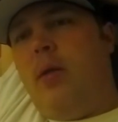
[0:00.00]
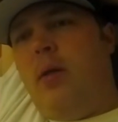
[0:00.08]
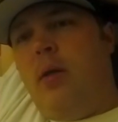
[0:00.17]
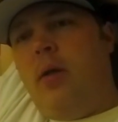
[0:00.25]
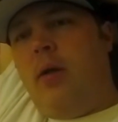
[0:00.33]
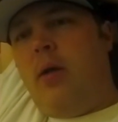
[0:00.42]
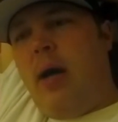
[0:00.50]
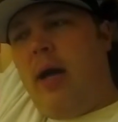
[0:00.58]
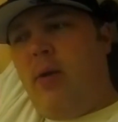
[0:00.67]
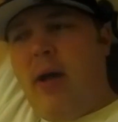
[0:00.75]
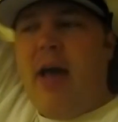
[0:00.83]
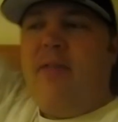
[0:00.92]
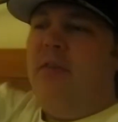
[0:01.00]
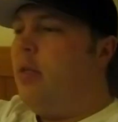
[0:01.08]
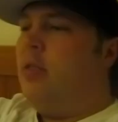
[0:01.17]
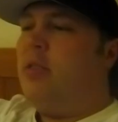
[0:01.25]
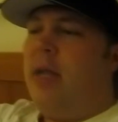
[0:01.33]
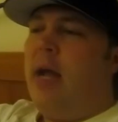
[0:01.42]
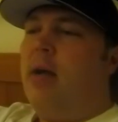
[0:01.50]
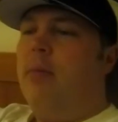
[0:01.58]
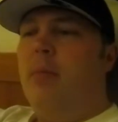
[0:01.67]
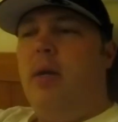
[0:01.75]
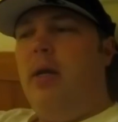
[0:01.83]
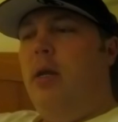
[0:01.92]
Yeah. I don't have a stack of
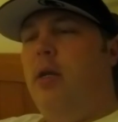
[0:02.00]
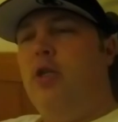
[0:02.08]
money to